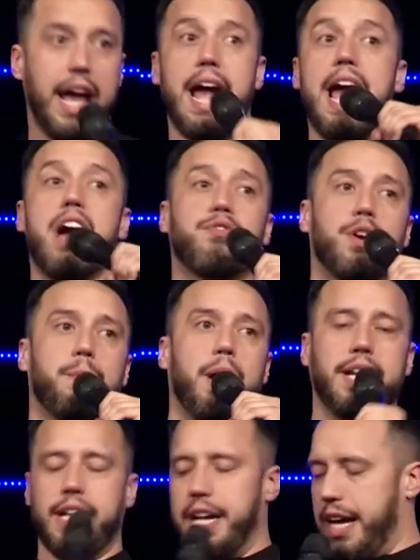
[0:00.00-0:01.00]

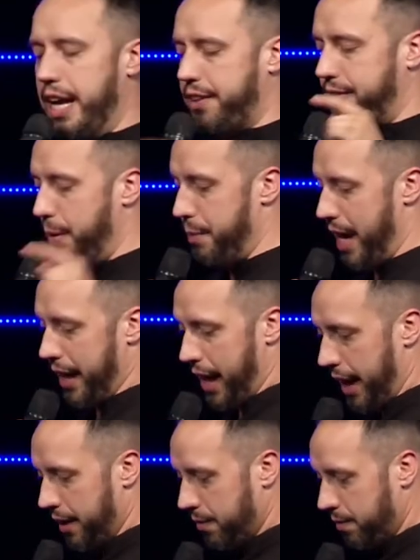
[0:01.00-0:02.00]
Everybody except that guy.